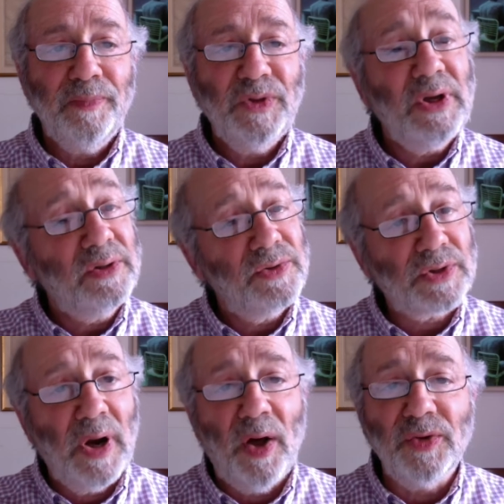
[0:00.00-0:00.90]
Dickon's
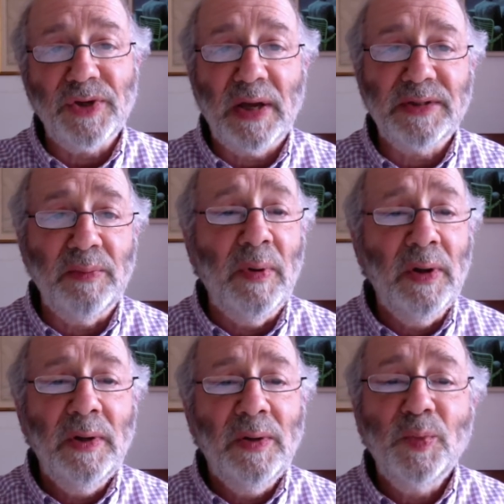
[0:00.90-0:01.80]
glance at him
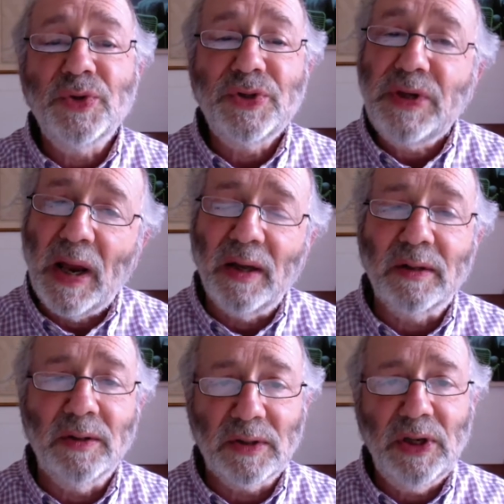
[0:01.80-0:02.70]
was
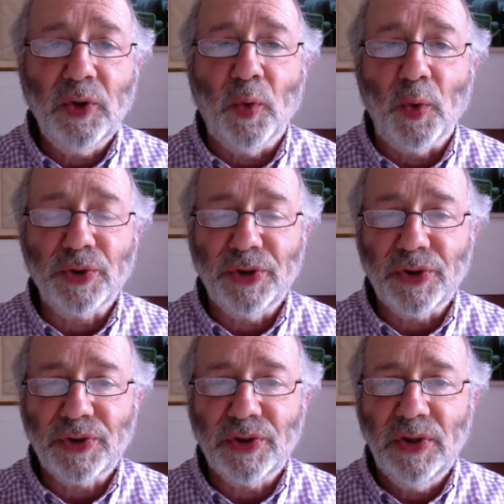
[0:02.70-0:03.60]
delicately
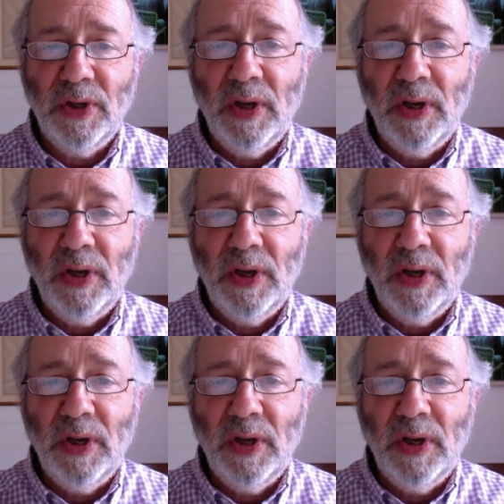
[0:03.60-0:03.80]
cautious.